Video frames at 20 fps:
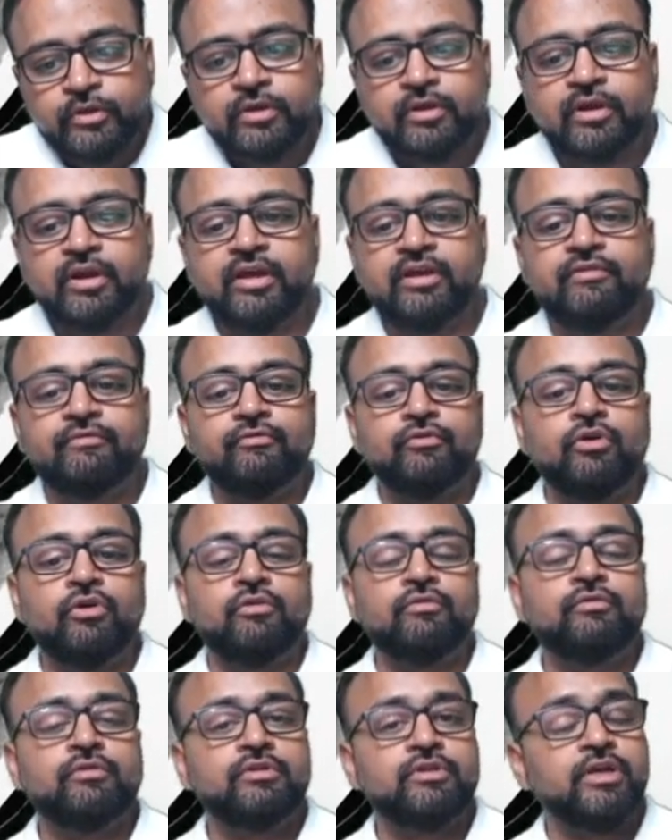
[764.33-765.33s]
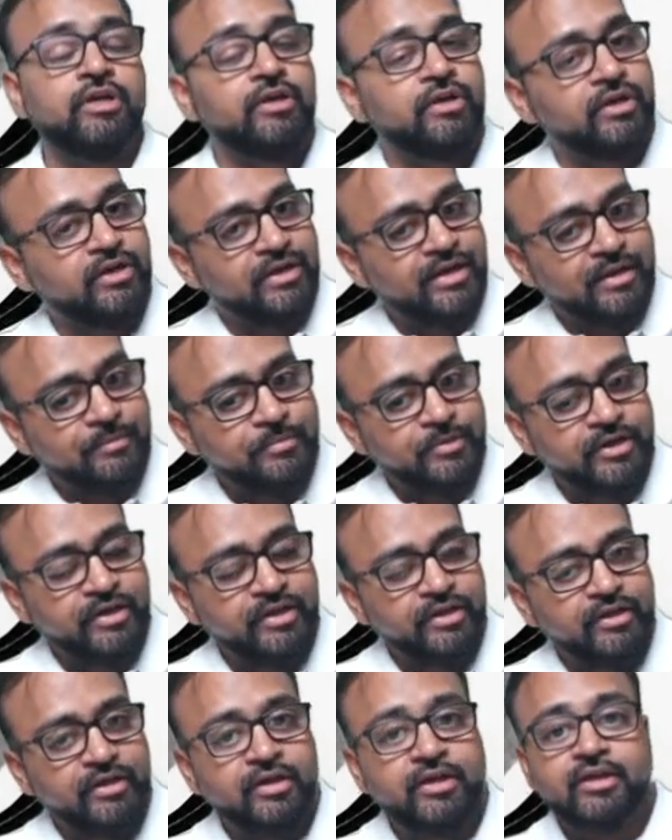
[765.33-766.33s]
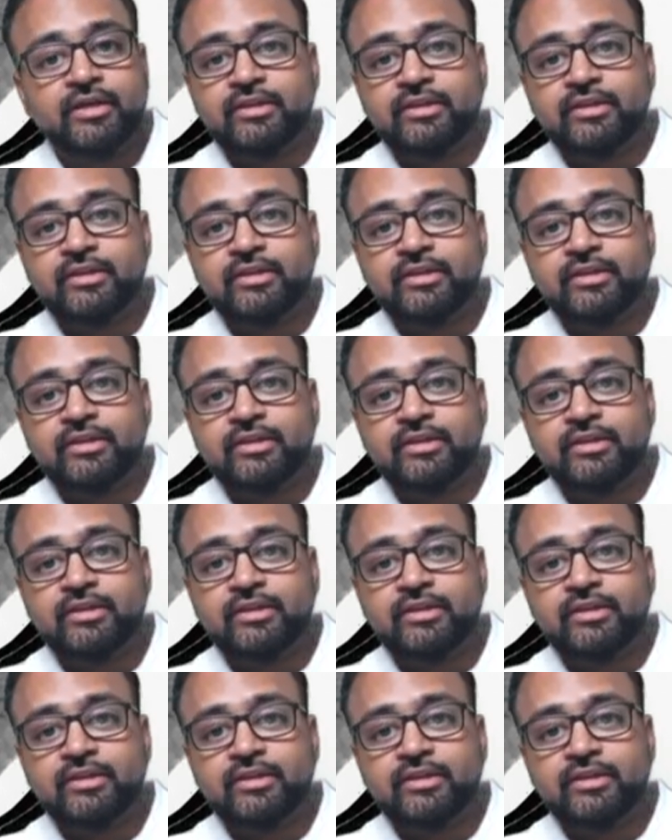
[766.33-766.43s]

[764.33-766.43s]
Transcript: life or thunderclap headache.